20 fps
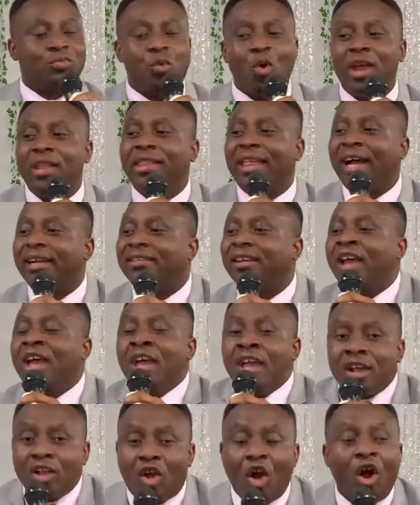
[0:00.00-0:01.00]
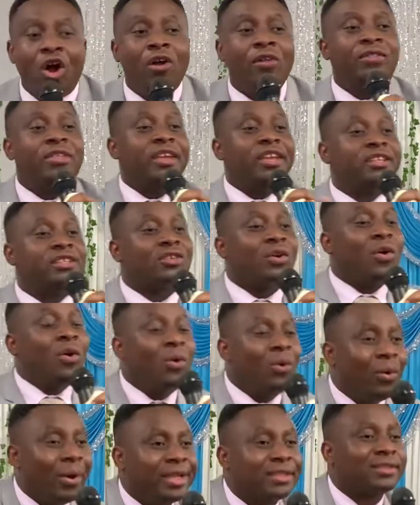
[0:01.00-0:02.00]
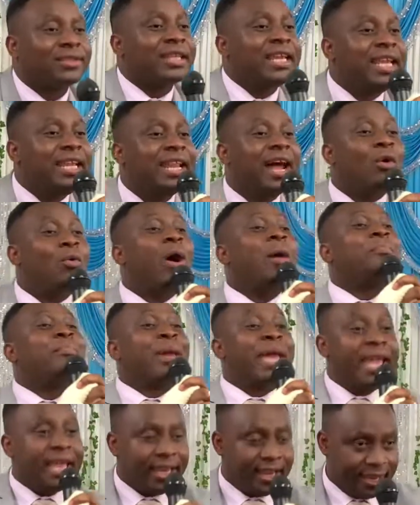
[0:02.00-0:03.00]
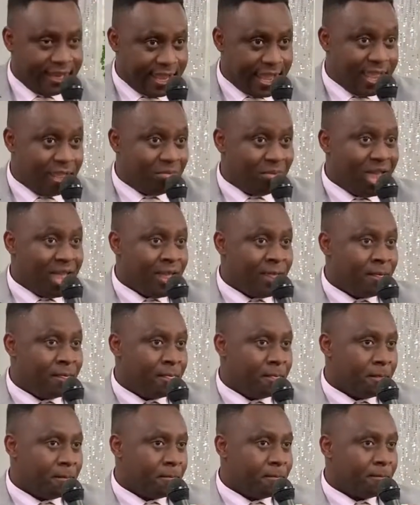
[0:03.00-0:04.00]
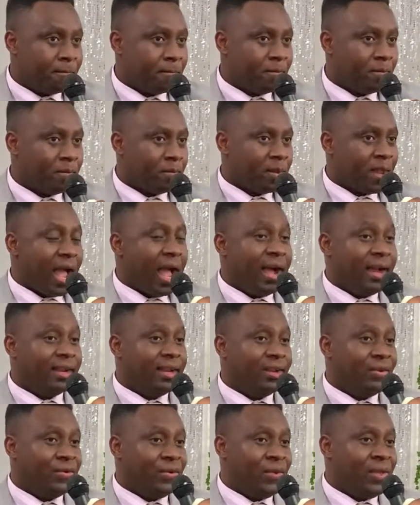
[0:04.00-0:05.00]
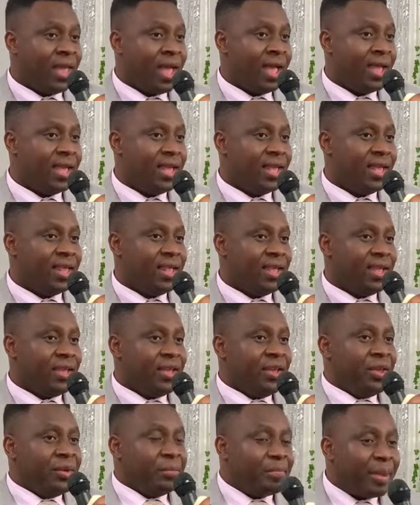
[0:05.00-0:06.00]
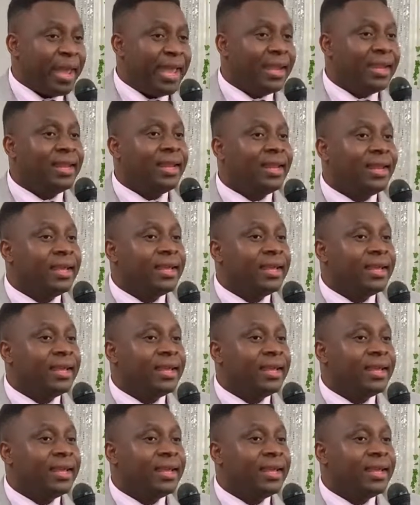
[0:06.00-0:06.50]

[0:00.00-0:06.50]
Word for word: point that God is always in our pain. Amen. Hallelujah. Pain